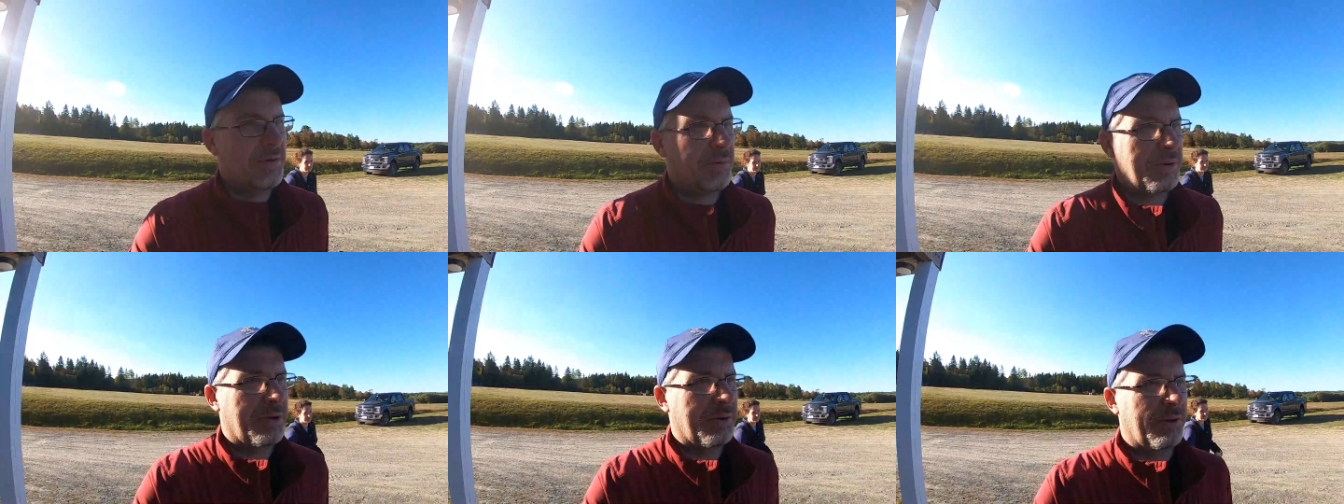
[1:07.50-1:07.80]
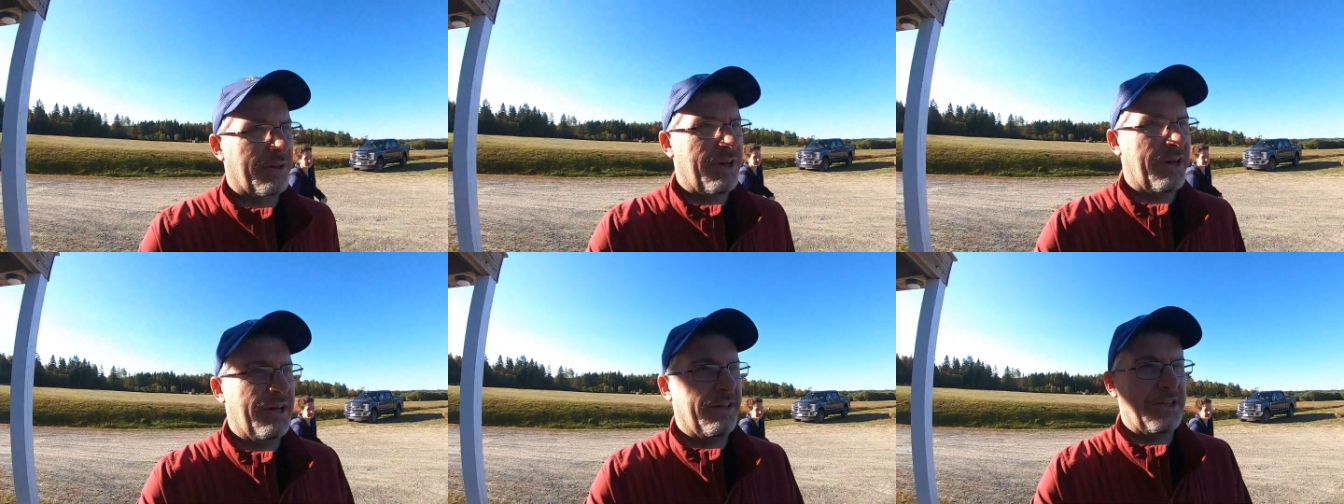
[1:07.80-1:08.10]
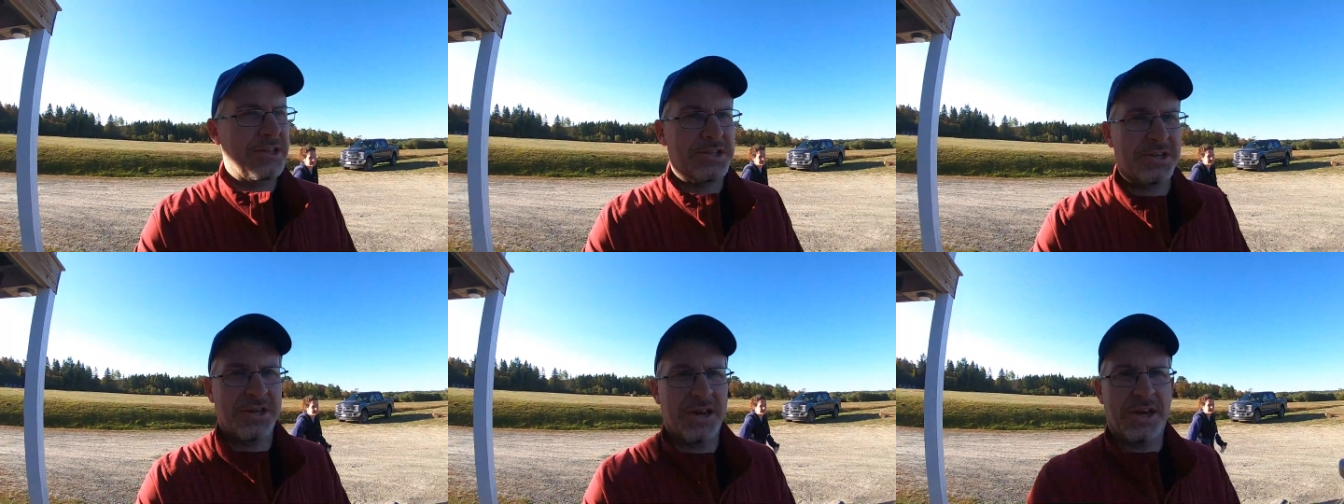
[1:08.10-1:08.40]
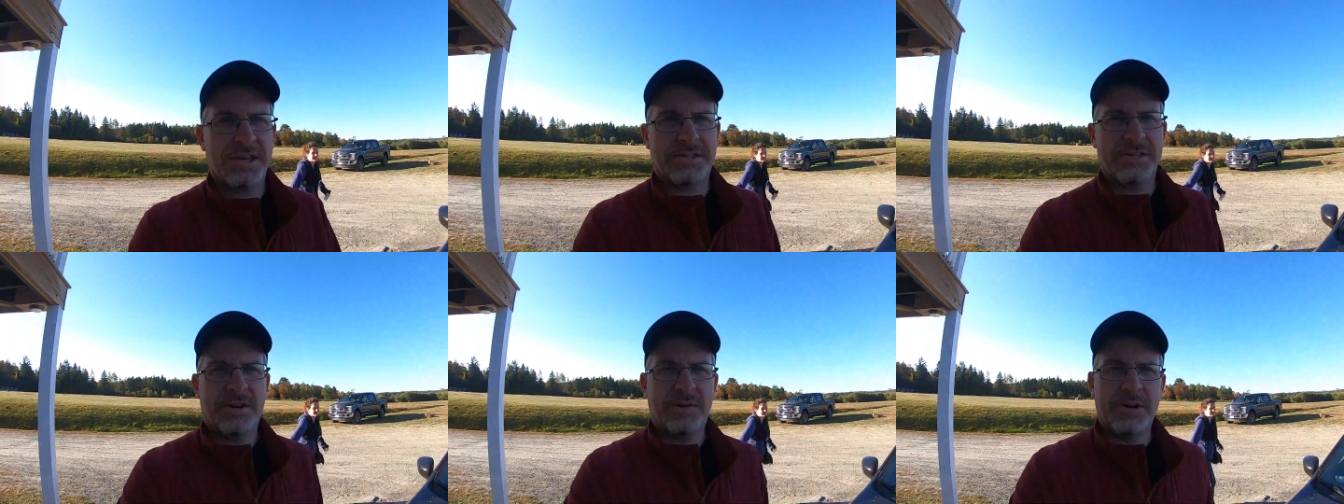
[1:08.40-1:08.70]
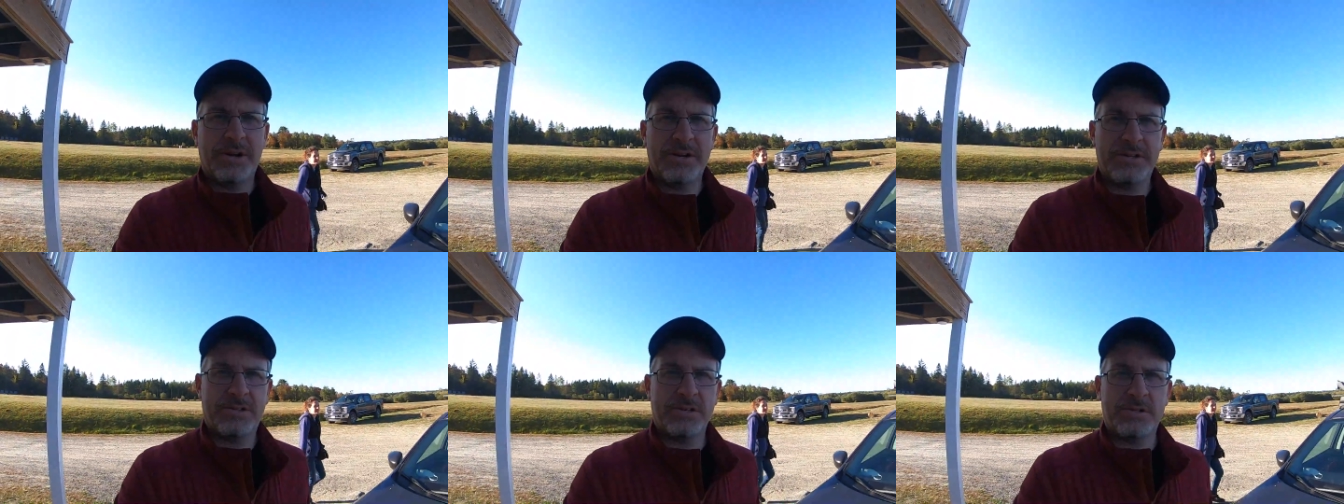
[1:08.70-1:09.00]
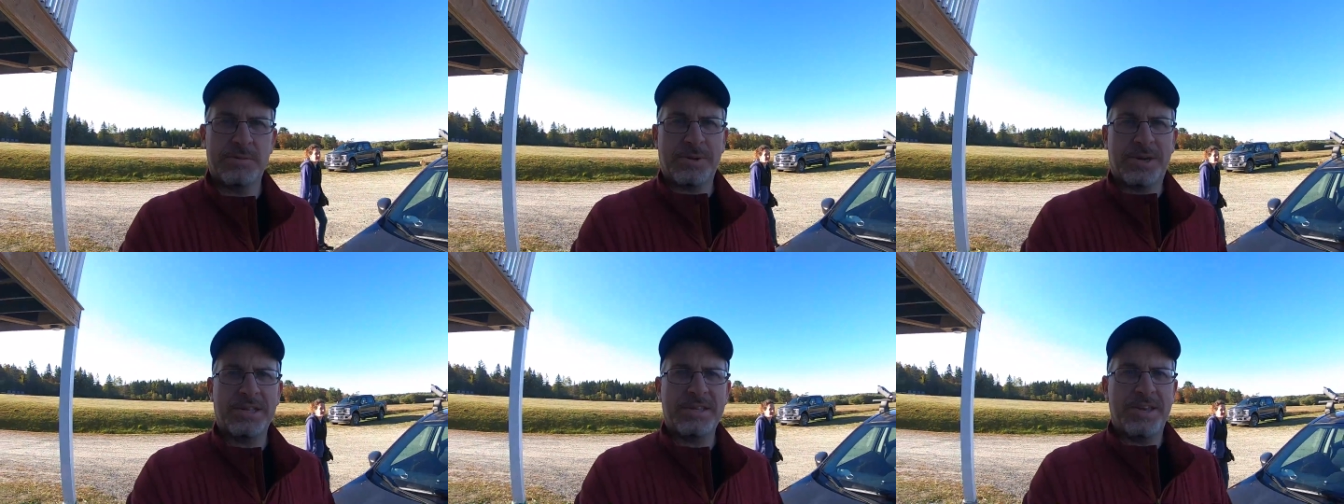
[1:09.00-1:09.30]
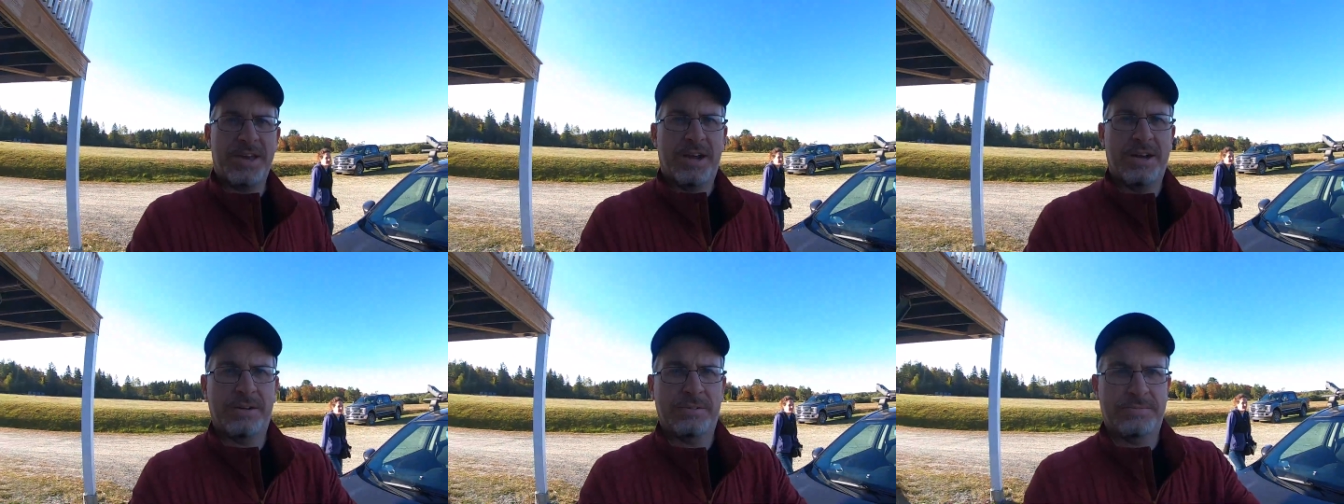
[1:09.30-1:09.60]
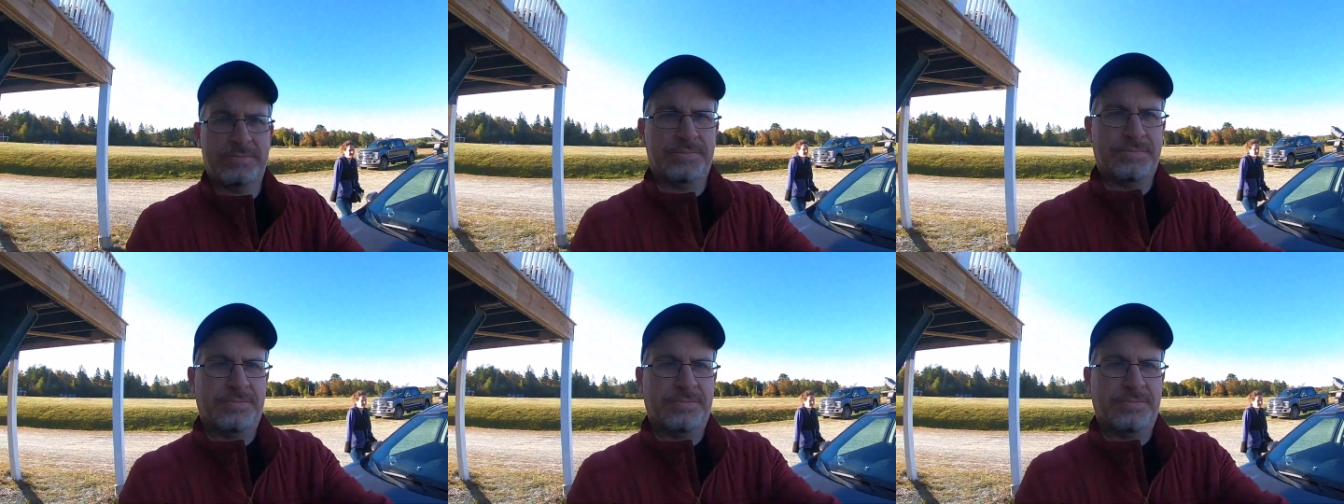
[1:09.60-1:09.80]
we'll let you guys know here as soon as we get there.